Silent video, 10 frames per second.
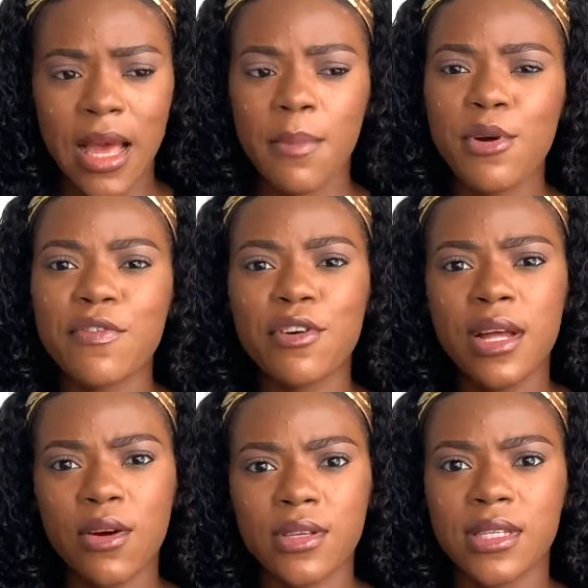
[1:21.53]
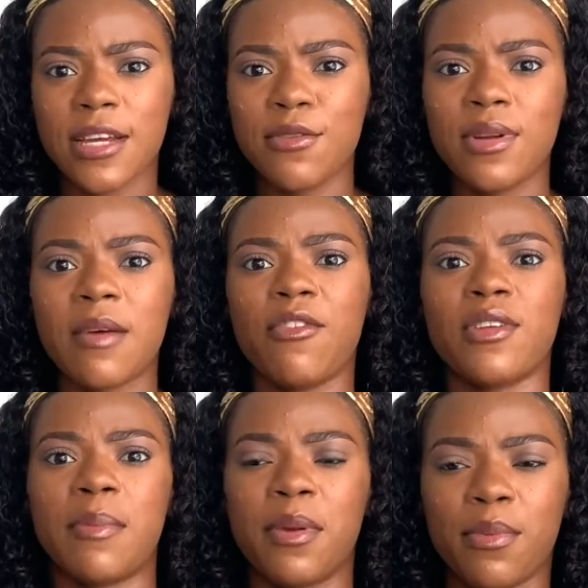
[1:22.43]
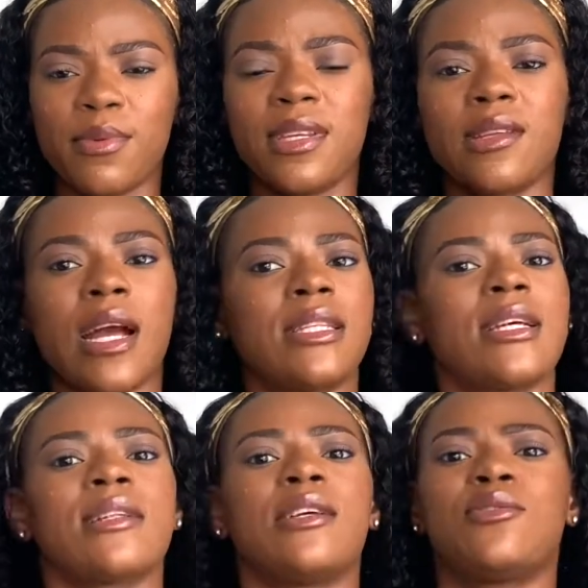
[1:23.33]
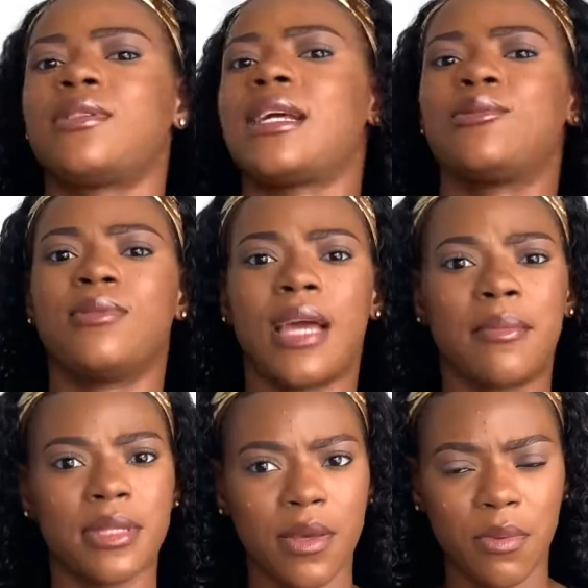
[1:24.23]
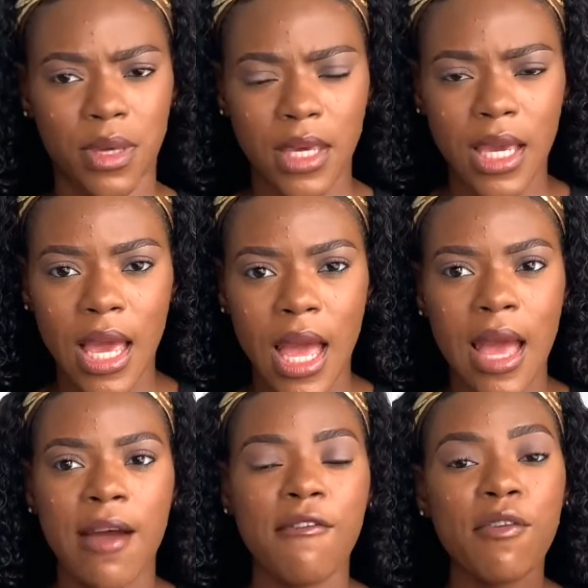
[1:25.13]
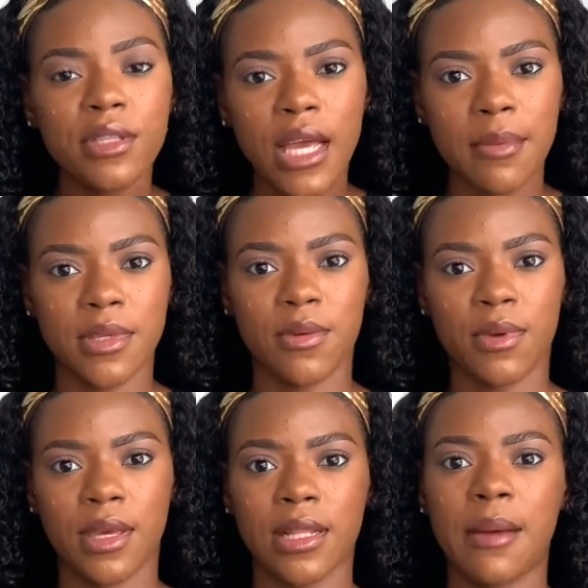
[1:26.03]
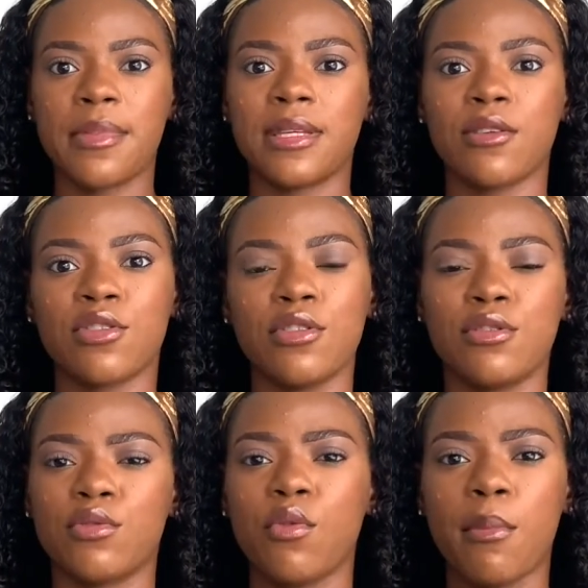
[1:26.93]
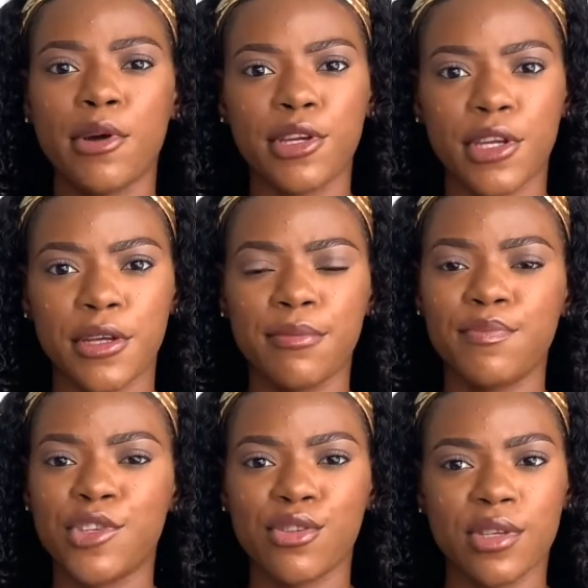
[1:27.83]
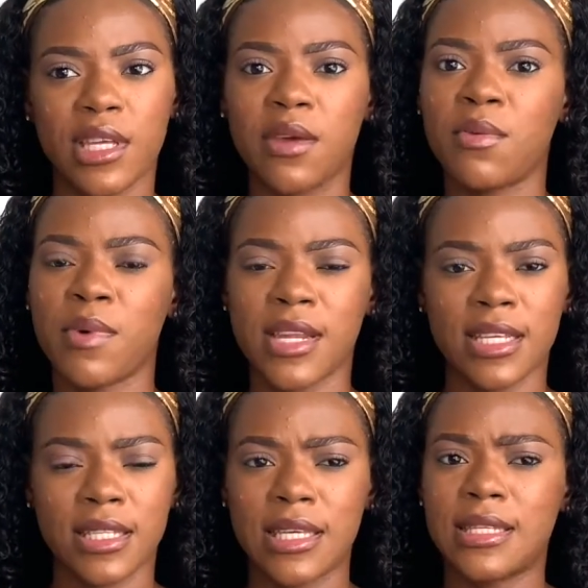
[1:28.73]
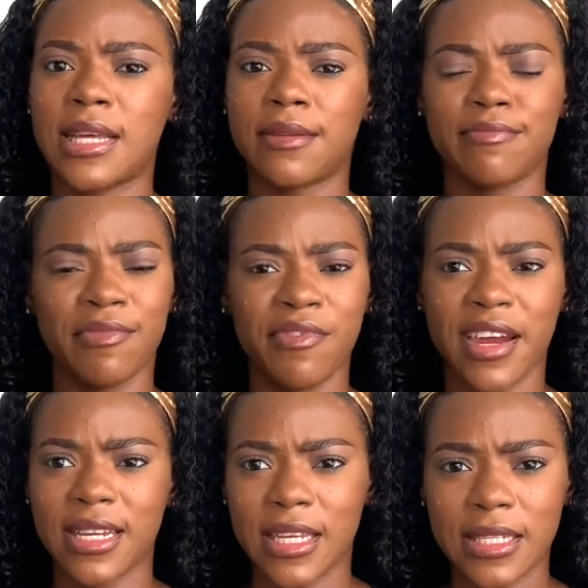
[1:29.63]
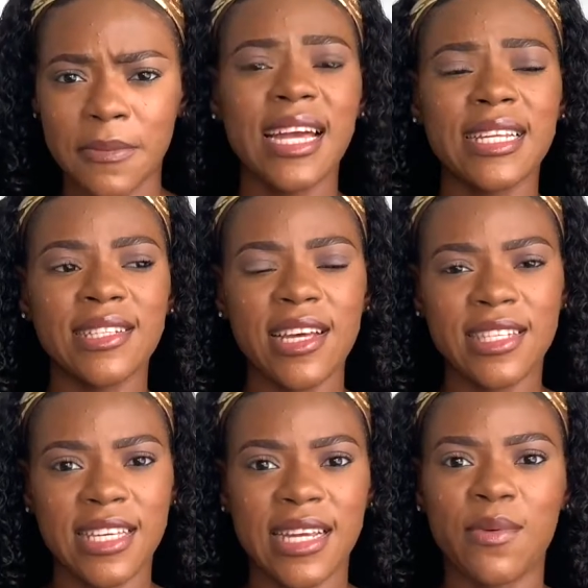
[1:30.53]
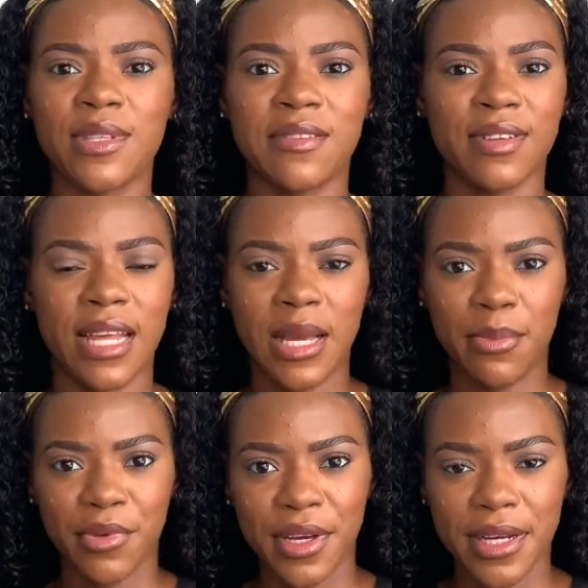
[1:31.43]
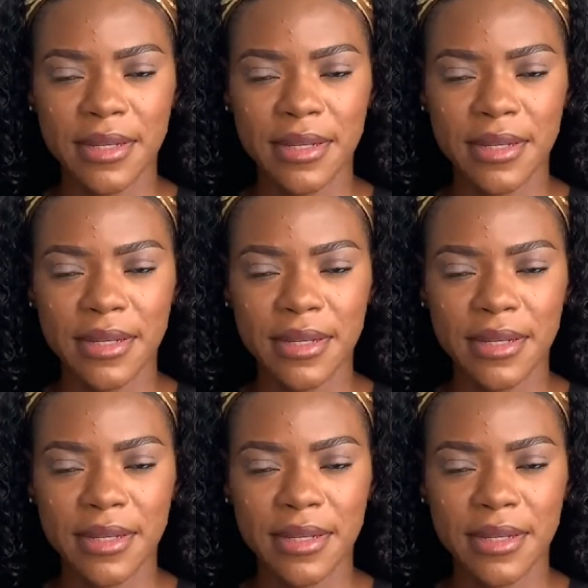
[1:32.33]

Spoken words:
Because for other courses, I know that for other people, they attend lectures like 2 times a week. 4 times a week, that means I was going to school Monday, Tuesday, Wednesdays and Fridays. And the Thursday, that was even like break.